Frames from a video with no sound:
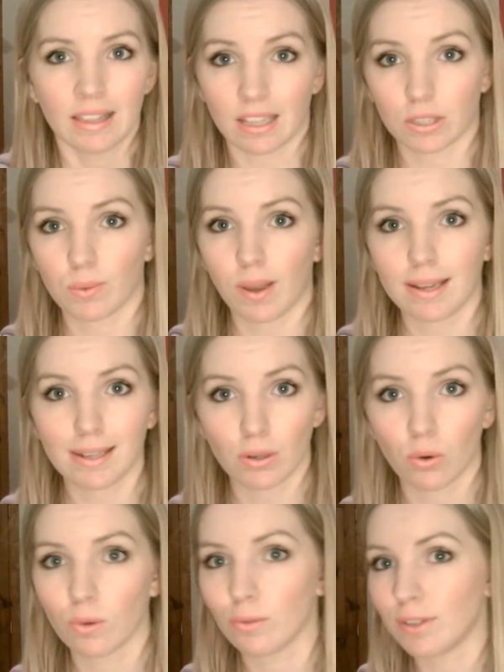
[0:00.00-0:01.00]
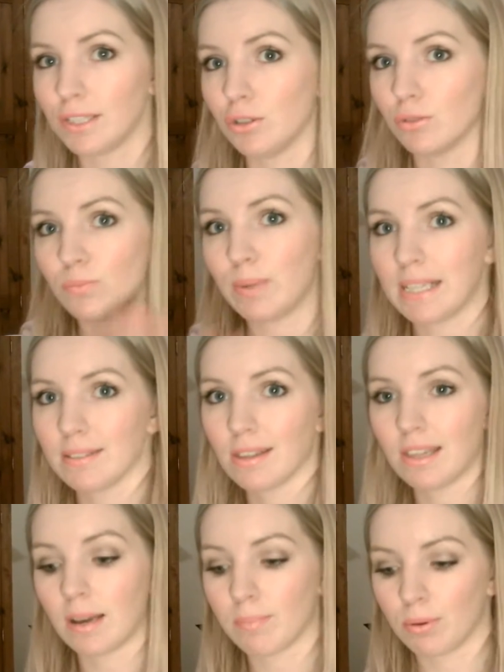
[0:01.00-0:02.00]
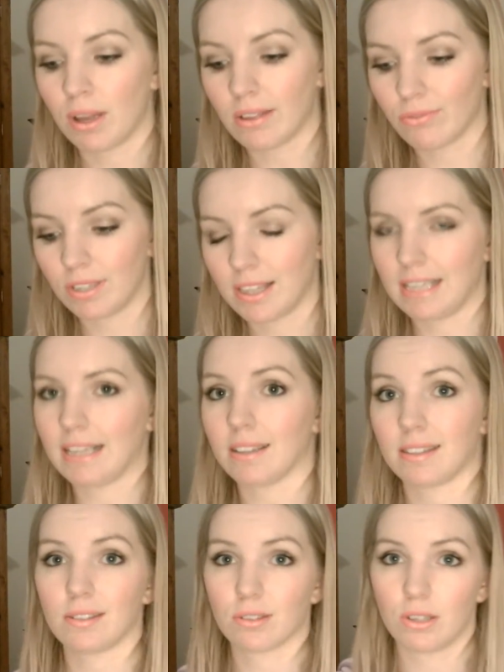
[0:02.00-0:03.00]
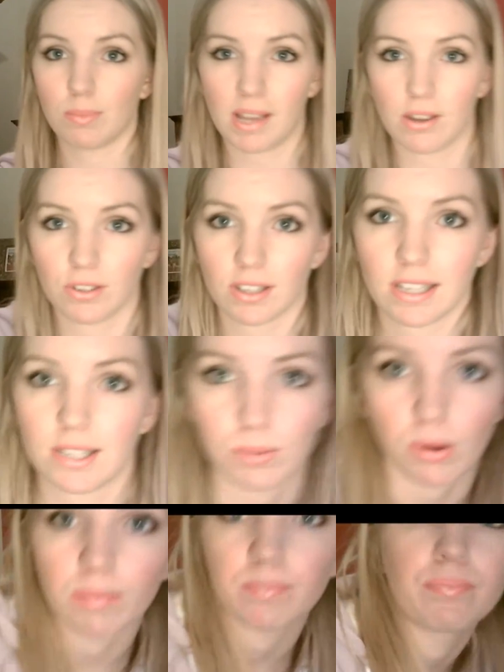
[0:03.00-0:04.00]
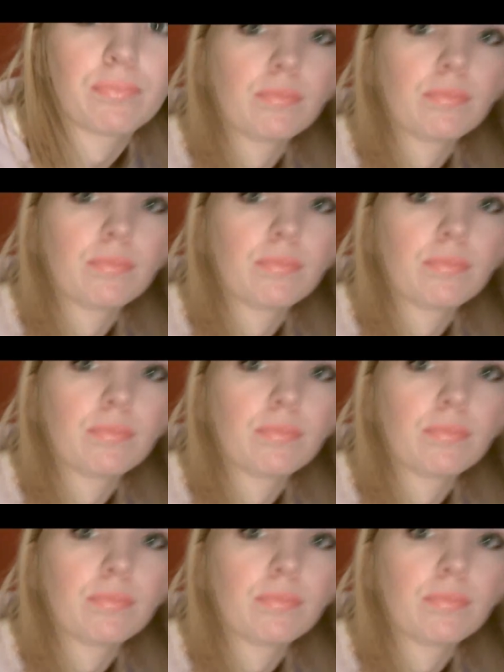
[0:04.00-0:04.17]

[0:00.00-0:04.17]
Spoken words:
that's why I did a whole video based on that, but everything else is going to be under this one.